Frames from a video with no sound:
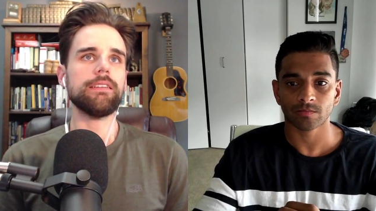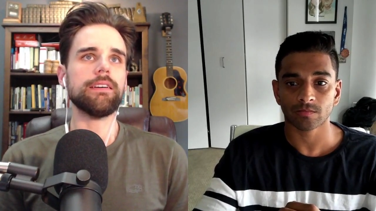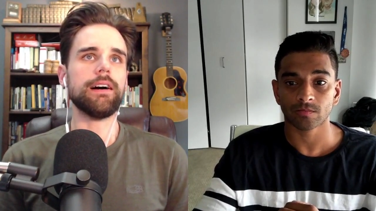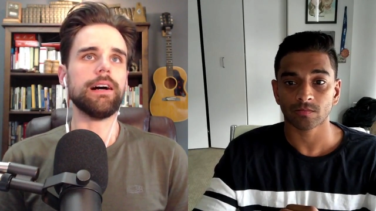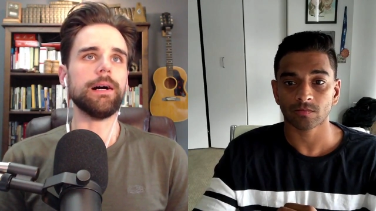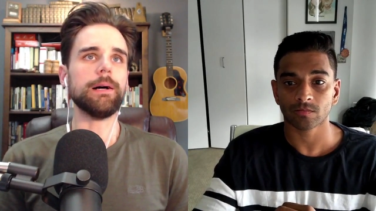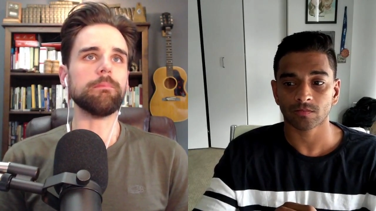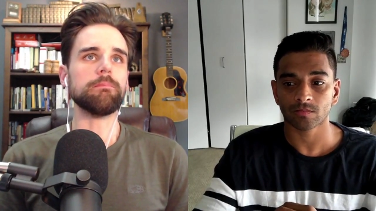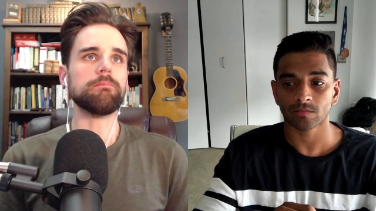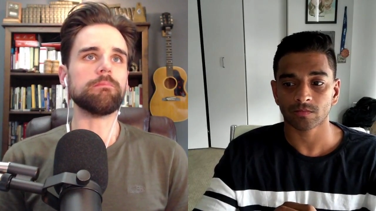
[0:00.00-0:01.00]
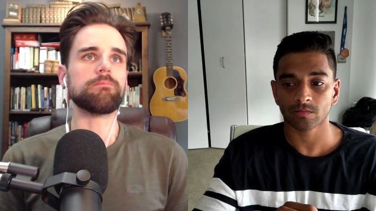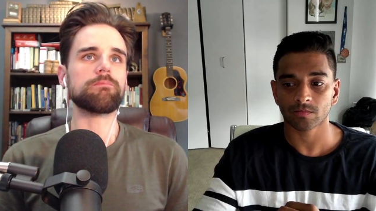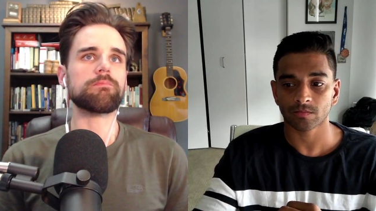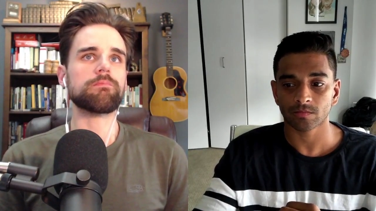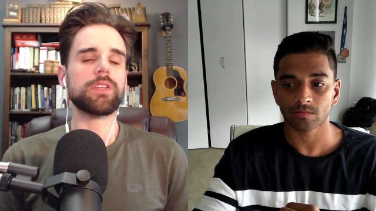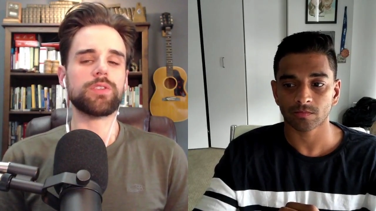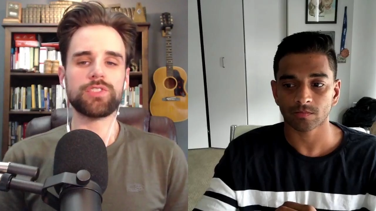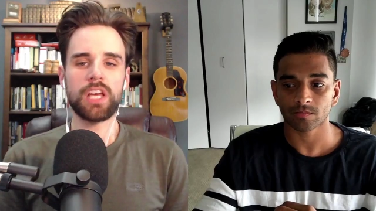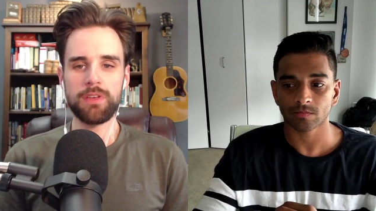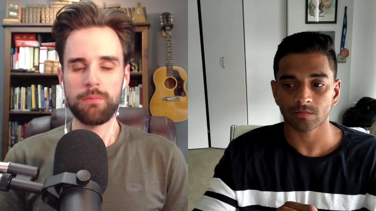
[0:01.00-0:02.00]
Speaker 1: So
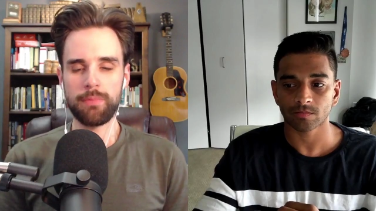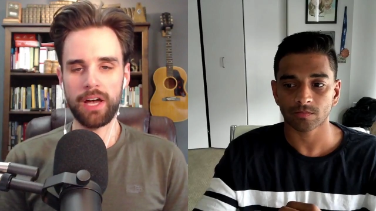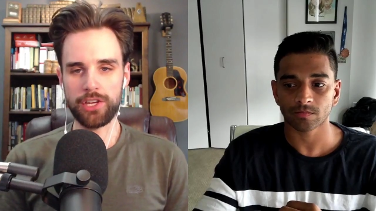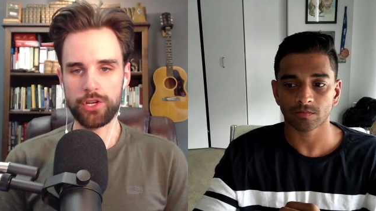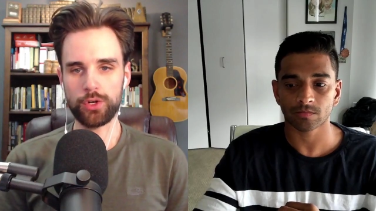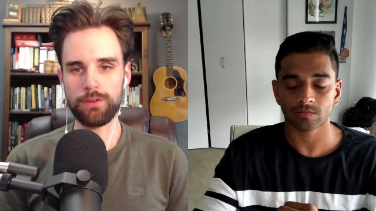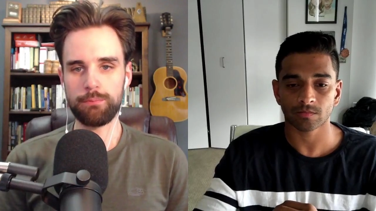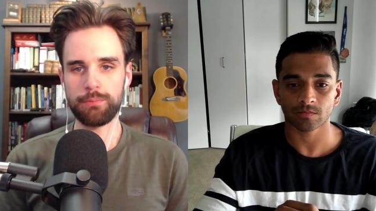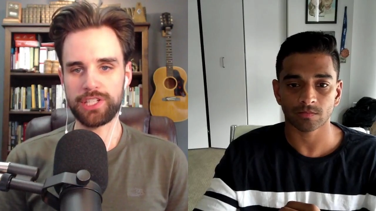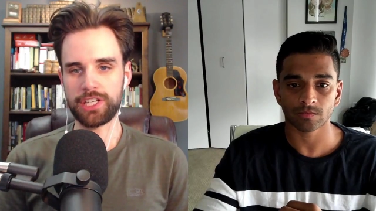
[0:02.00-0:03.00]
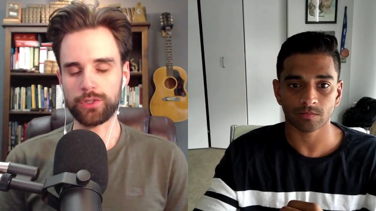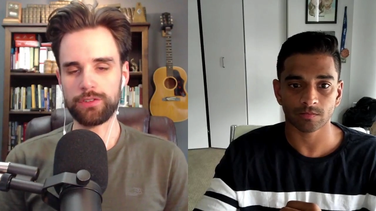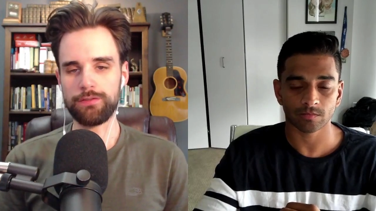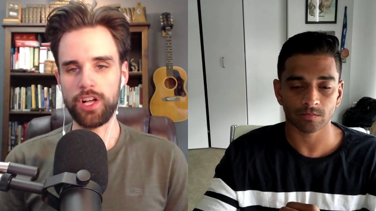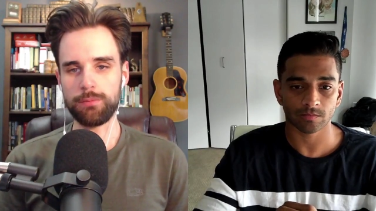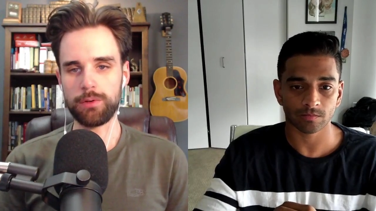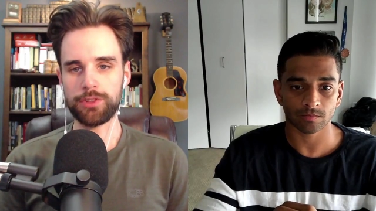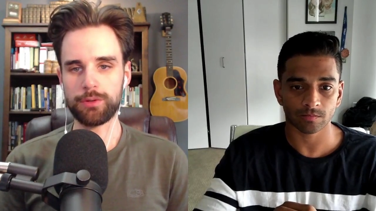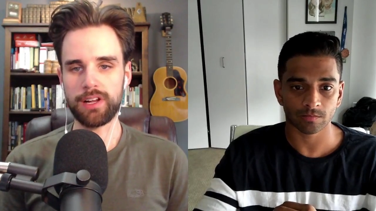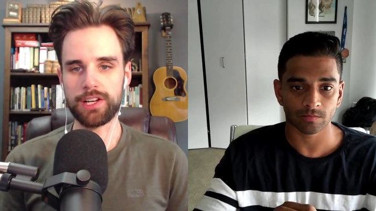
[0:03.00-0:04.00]
tell me about your particular involvement
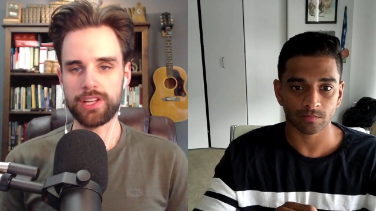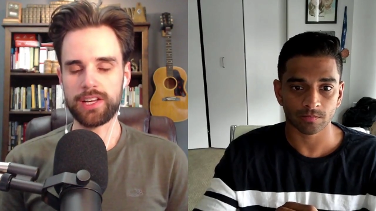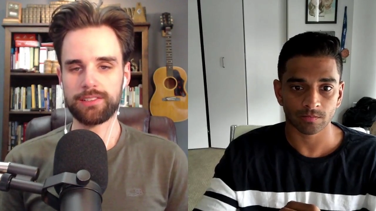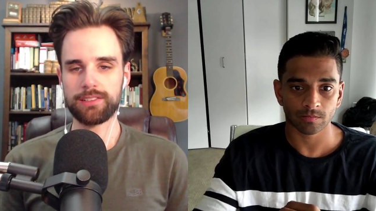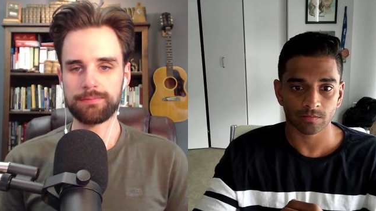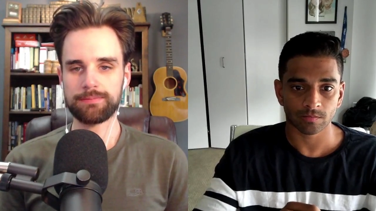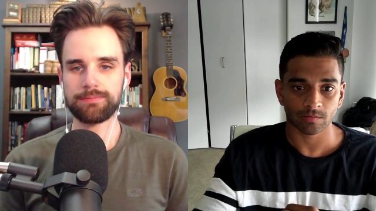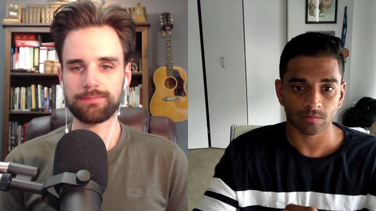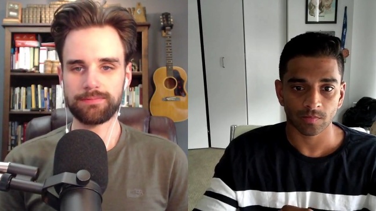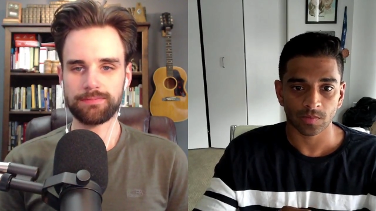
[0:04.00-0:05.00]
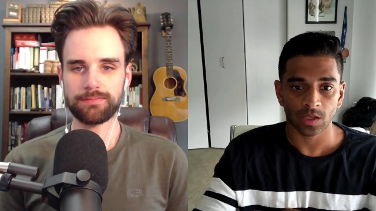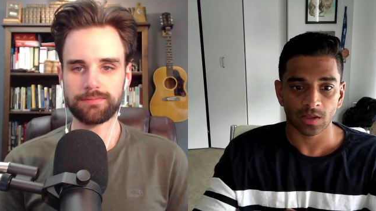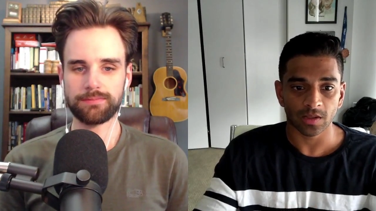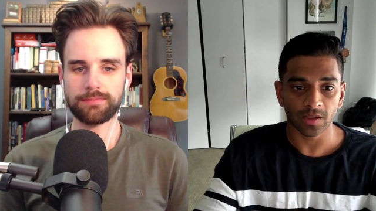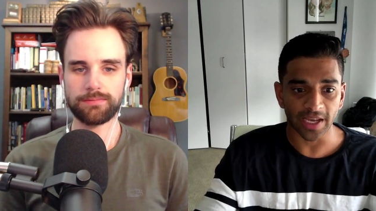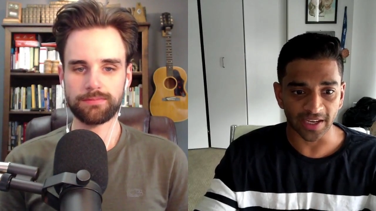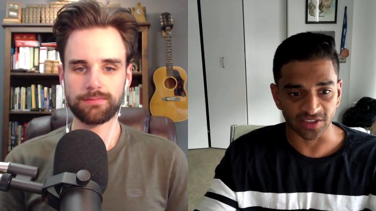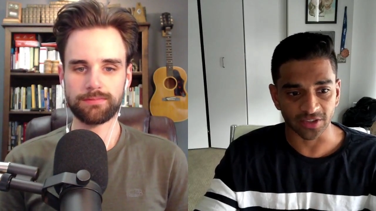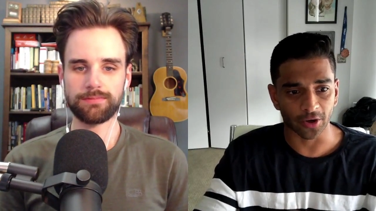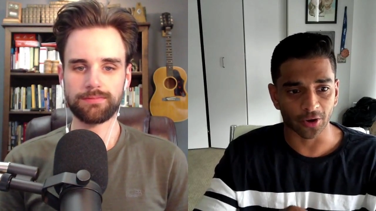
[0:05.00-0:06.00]
with the project.
Speaker 2: Yeah,
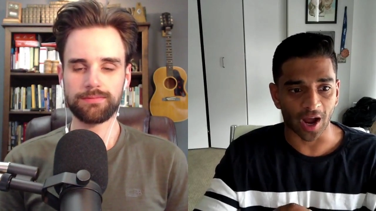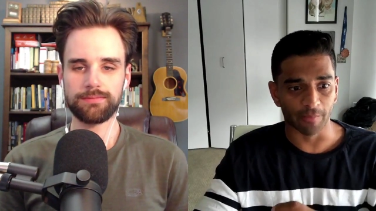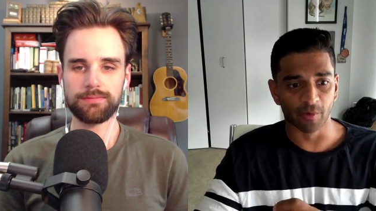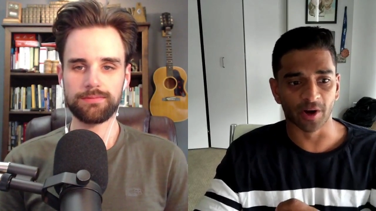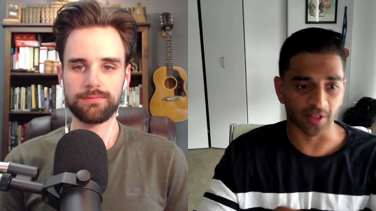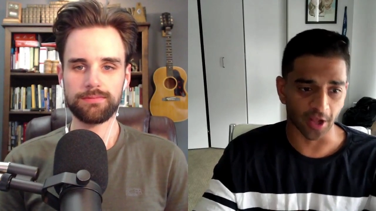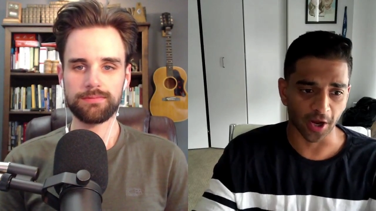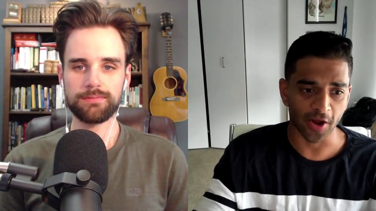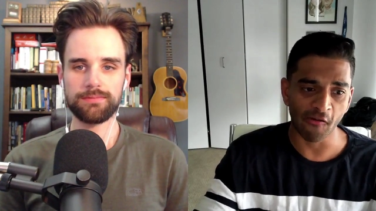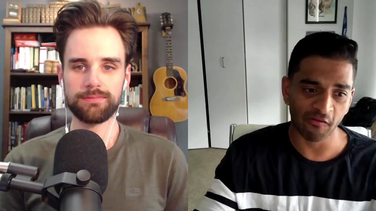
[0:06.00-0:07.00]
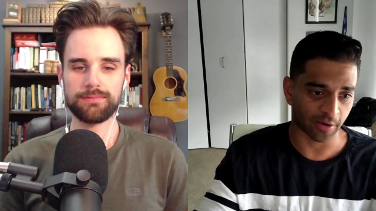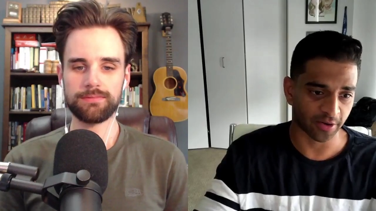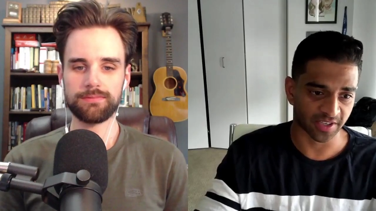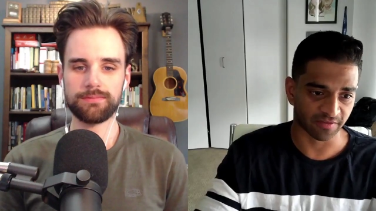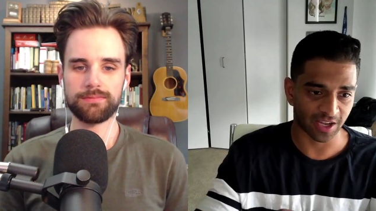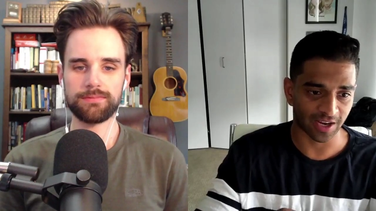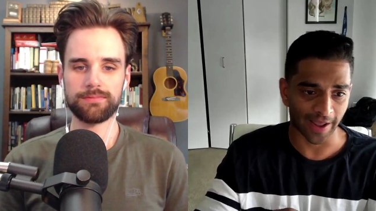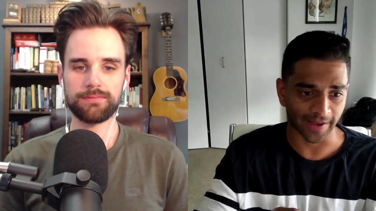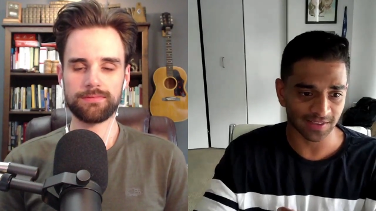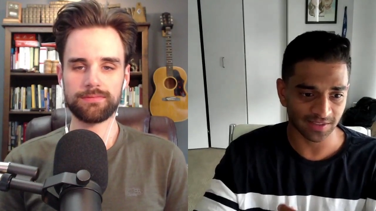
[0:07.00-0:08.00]
so I'm one of the co-founders of
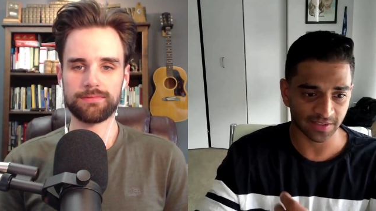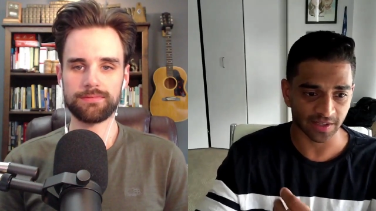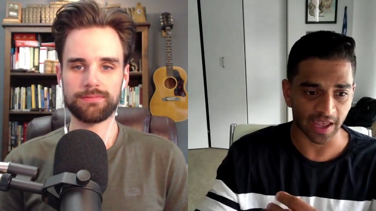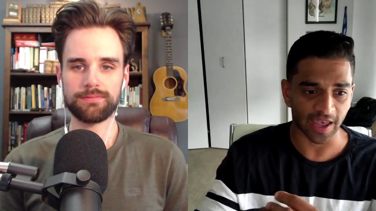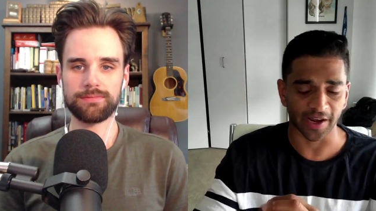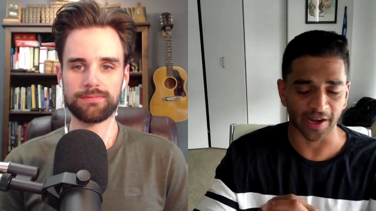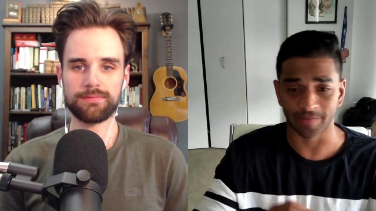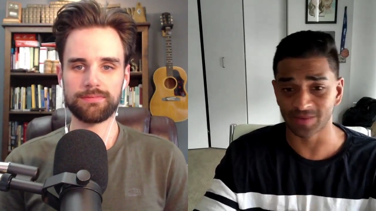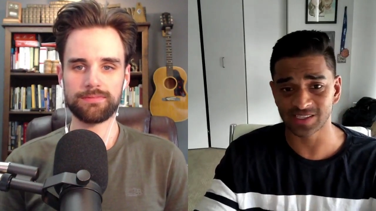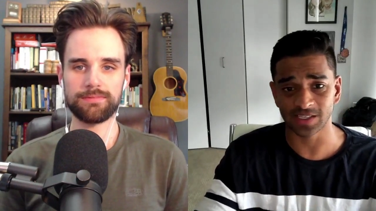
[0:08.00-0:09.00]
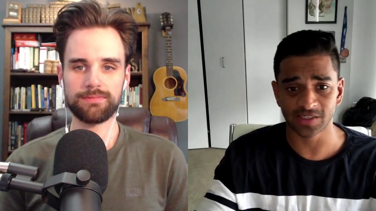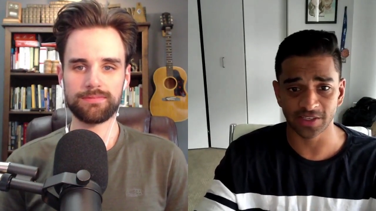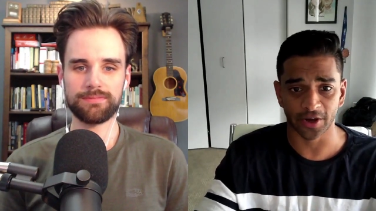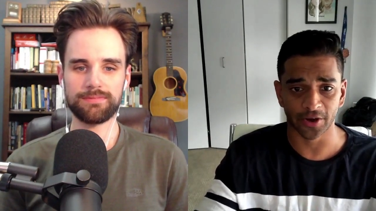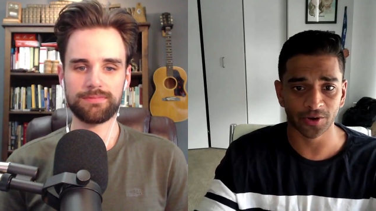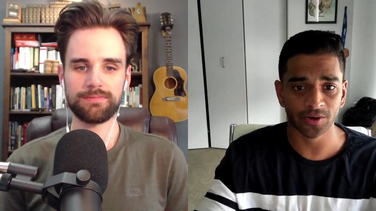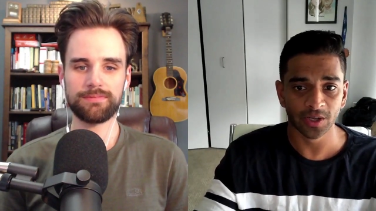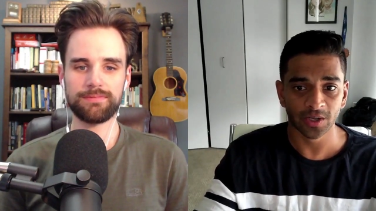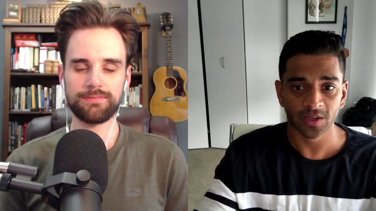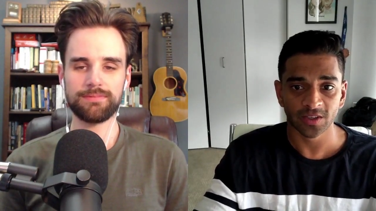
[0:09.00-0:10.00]
Connext, and I'm the CTO.
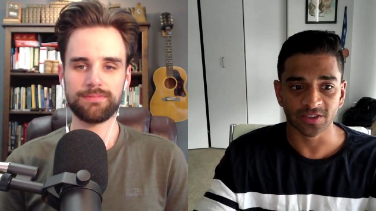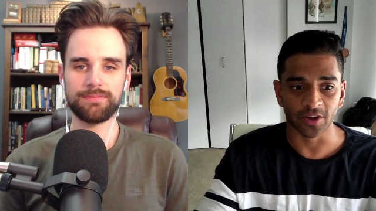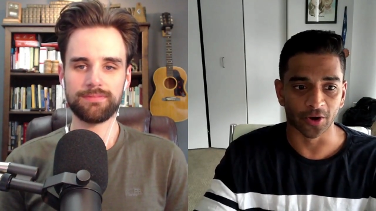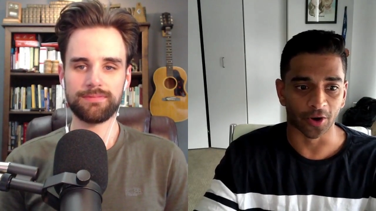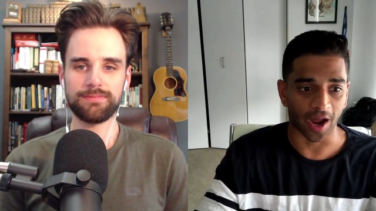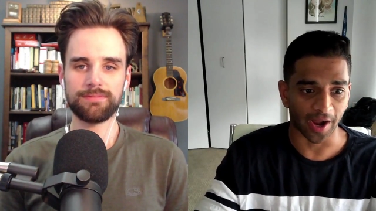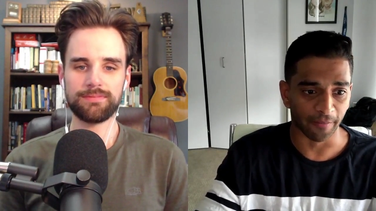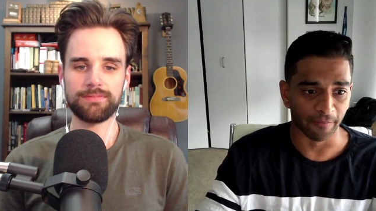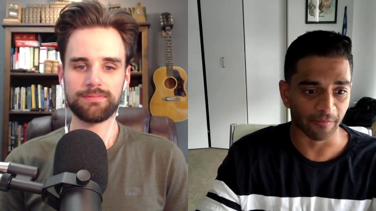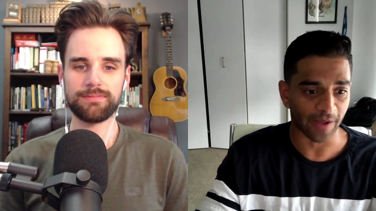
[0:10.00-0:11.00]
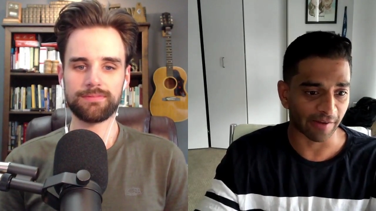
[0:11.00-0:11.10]
So I'm